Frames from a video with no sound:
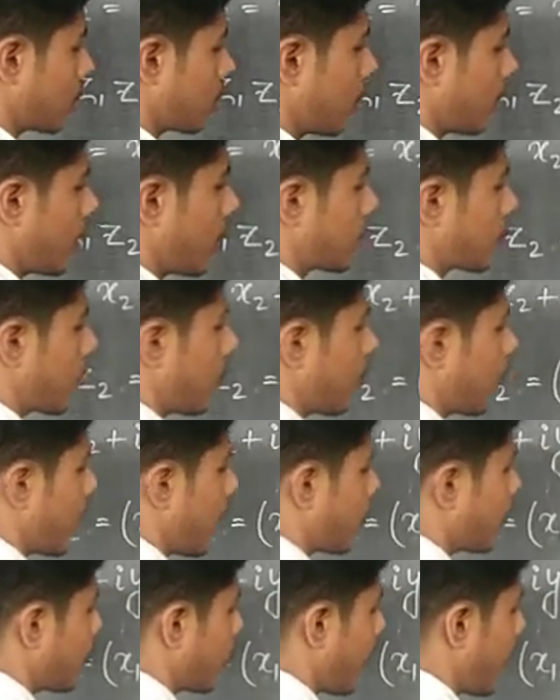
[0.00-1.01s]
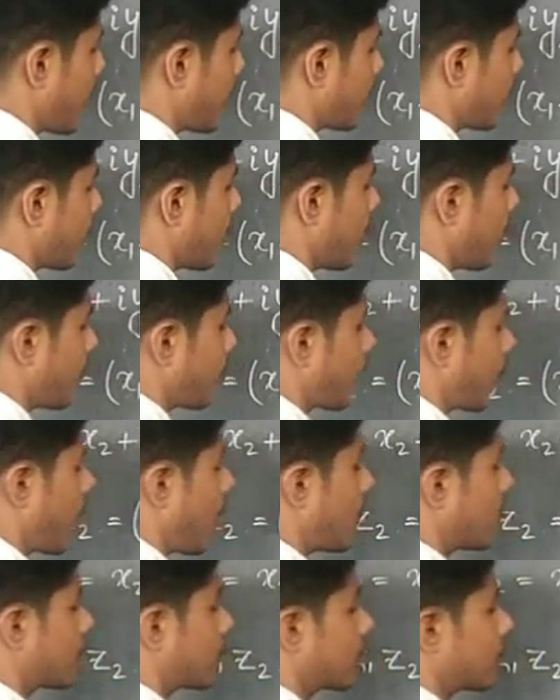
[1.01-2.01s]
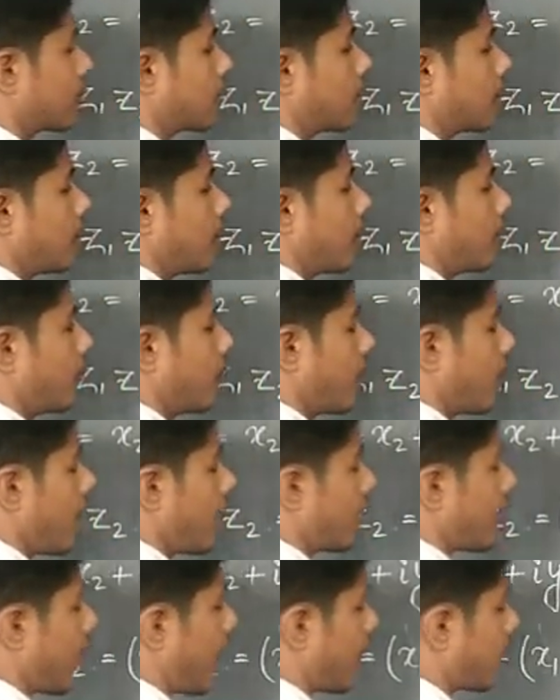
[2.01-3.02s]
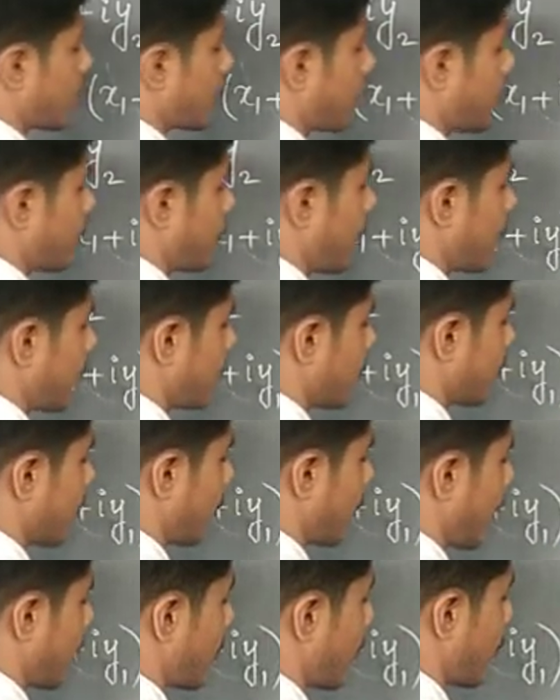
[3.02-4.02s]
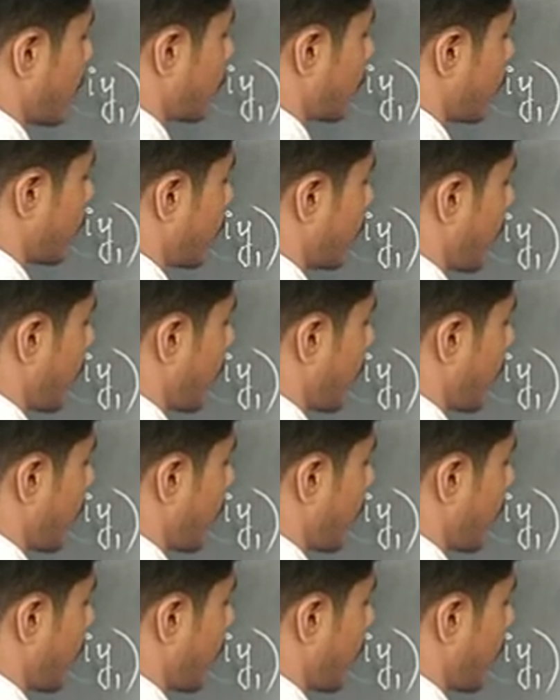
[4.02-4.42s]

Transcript: So that's why we have to write here plus, if we write x2 first, so that means